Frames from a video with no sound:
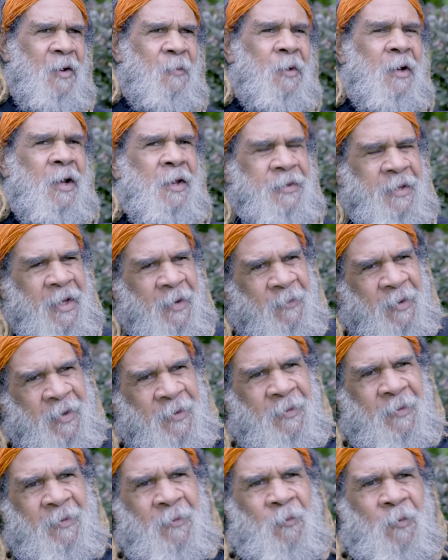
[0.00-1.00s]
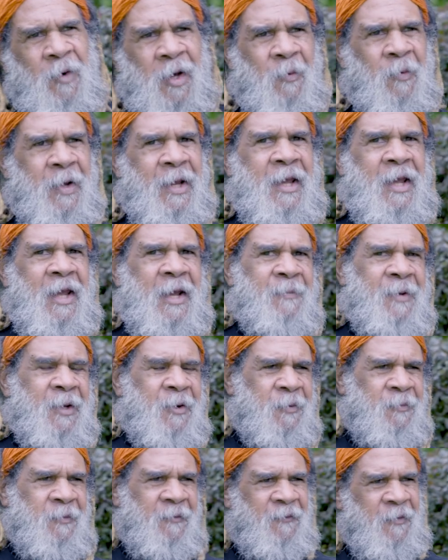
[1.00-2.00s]
Well, I think we're here
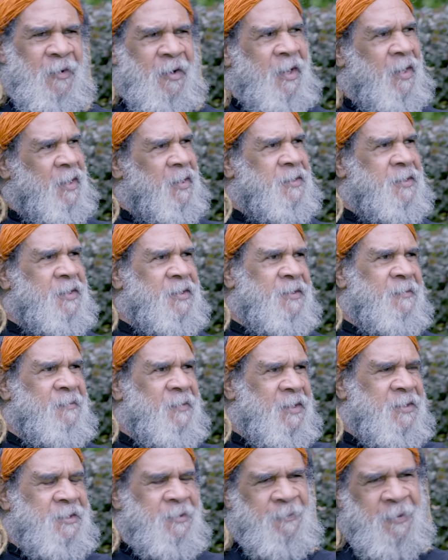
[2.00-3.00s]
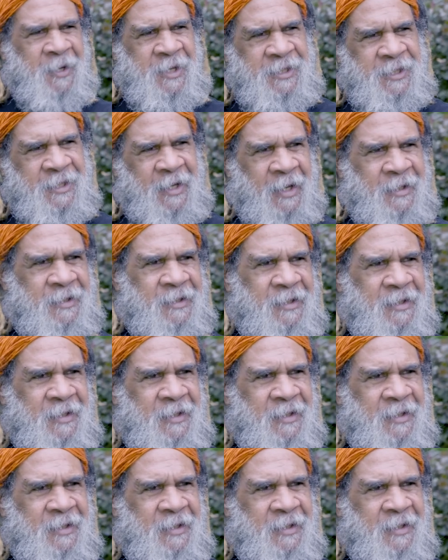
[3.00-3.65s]
because we're fighting a system that's suppressing us.